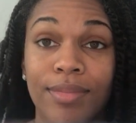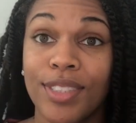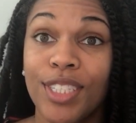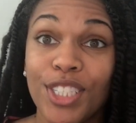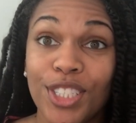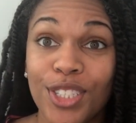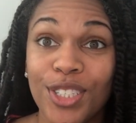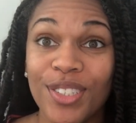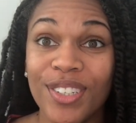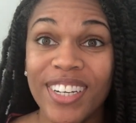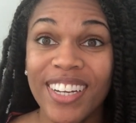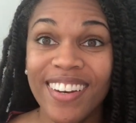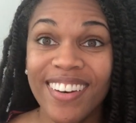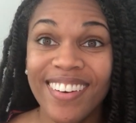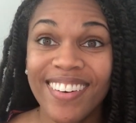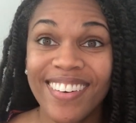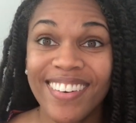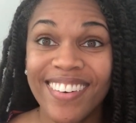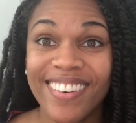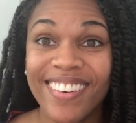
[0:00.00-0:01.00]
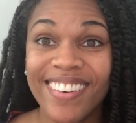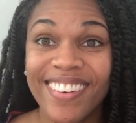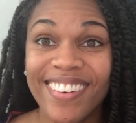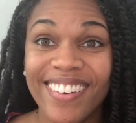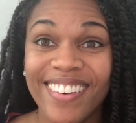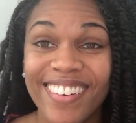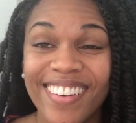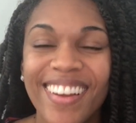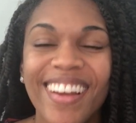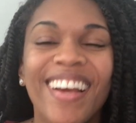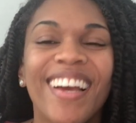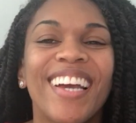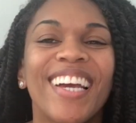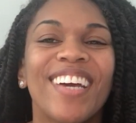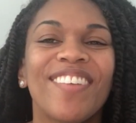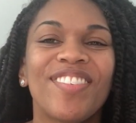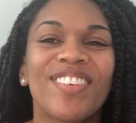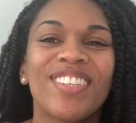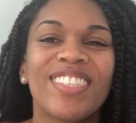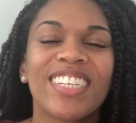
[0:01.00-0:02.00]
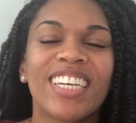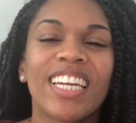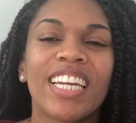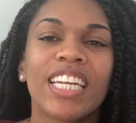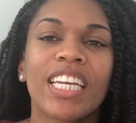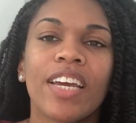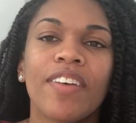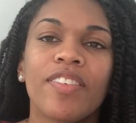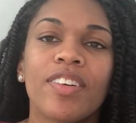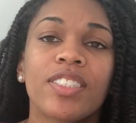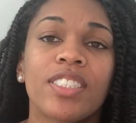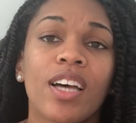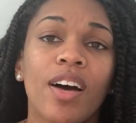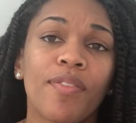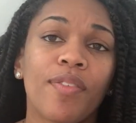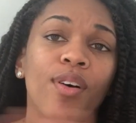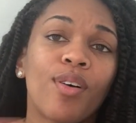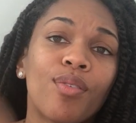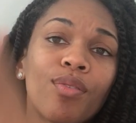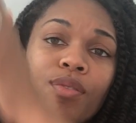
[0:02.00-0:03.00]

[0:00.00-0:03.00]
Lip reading: Did you do it? If you did it, give yourself a